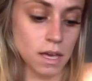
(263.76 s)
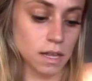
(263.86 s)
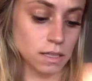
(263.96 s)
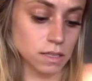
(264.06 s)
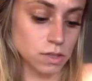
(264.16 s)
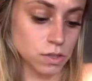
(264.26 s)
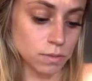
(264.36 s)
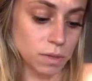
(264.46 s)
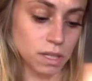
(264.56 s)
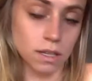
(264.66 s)
that's the
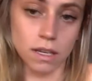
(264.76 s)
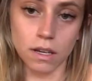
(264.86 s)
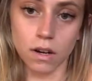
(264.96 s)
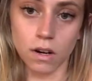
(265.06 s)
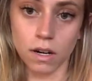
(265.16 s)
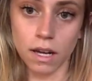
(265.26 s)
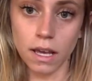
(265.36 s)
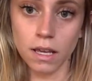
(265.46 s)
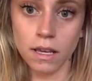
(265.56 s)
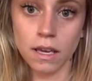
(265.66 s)
trabeculae
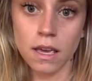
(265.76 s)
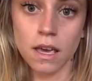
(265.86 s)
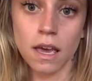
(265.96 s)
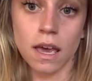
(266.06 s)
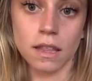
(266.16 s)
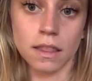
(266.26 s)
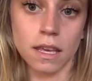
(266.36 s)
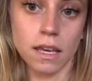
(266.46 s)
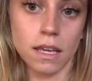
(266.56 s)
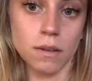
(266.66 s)
carneae. And
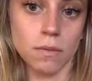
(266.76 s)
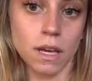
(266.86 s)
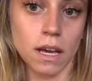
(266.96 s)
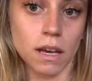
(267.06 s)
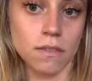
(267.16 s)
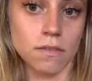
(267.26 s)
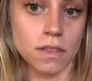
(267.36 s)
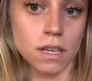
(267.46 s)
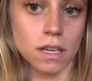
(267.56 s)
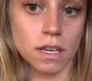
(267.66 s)
then we have
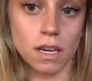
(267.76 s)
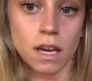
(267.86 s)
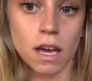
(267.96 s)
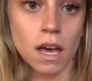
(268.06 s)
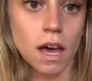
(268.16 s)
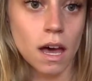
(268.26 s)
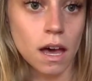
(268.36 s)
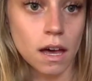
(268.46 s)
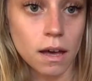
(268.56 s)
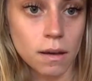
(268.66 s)
the
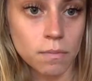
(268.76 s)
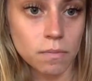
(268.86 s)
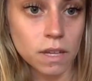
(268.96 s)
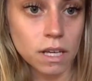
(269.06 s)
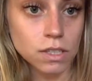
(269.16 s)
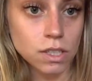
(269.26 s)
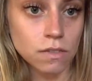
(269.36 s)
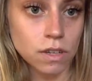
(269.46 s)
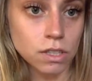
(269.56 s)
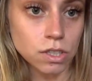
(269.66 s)

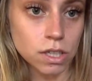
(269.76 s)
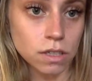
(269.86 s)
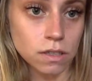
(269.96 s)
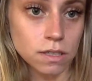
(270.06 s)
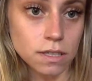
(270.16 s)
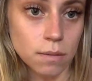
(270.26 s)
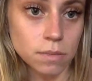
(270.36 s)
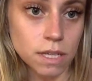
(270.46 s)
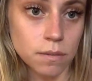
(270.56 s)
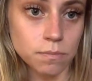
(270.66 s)
interventricular
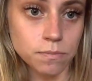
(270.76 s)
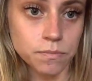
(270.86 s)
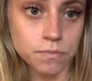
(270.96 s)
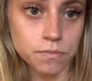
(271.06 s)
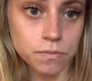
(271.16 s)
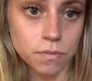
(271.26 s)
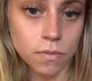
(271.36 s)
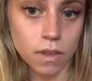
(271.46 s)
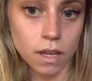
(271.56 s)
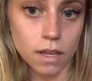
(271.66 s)
septum
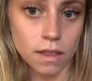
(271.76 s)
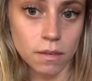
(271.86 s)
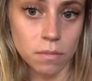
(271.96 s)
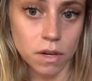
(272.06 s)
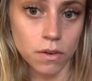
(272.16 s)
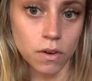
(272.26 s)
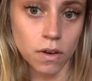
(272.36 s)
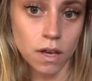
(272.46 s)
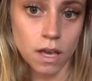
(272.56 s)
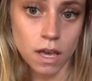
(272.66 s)
in the middle,
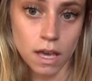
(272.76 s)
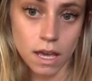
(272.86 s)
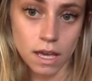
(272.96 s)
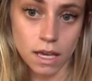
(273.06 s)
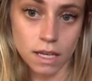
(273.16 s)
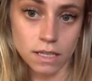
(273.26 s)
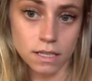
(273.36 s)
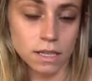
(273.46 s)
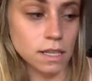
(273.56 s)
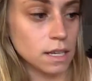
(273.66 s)
and
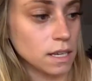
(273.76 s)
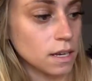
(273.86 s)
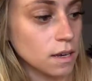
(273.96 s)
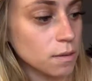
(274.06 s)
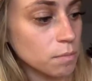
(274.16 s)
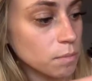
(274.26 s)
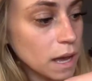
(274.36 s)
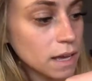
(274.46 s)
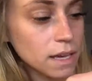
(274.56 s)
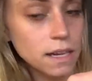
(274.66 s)
the
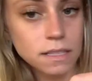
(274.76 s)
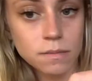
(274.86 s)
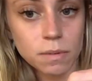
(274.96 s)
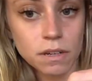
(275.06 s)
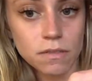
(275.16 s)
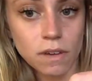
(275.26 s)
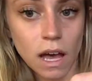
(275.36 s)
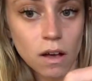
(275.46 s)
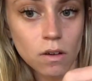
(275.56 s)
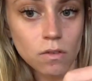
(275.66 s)
bicuspid
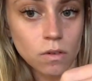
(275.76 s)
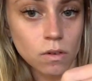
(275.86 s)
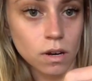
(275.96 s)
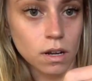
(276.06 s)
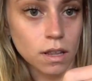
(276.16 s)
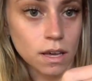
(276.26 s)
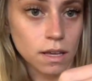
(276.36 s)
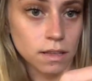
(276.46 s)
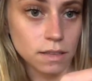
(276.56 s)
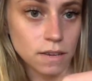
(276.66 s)
valve, or
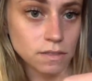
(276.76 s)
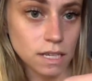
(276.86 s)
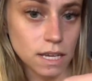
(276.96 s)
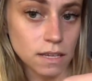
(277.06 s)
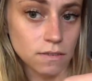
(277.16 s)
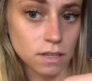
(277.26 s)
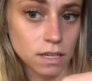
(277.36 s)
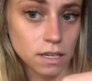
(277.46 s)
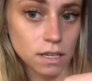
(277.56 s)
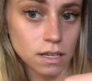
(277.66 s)
the left
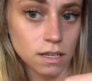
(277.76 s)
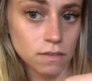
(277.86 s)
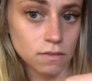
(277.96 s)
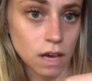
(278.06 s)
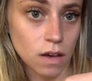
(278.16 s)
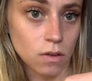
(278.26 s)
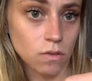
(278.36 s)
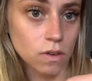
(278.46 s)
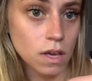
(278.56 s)
AV valve,